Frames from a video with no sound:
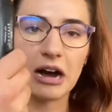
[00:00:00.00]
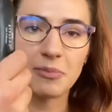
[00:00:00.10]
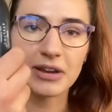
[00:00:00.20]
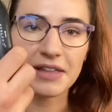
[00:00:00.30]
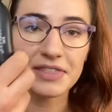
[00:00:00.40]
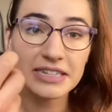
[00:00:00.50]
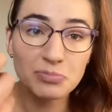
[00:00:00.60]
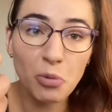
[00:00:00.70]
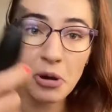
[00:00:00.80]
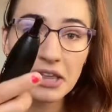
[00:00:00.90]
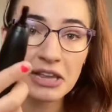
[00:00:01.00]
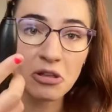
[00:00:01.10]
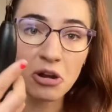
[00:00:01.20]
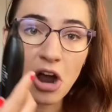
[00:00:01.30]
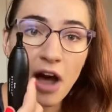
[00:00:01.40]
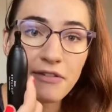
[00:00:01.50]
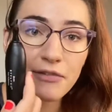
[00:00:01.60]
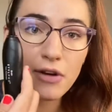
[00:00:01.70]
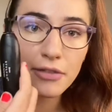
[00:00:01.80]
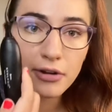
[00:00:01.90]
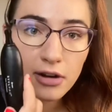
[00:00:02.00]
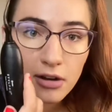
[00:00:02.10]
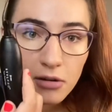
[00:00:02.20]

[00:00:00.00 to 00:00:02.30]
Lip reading: We got this boy, like a little coffee frother.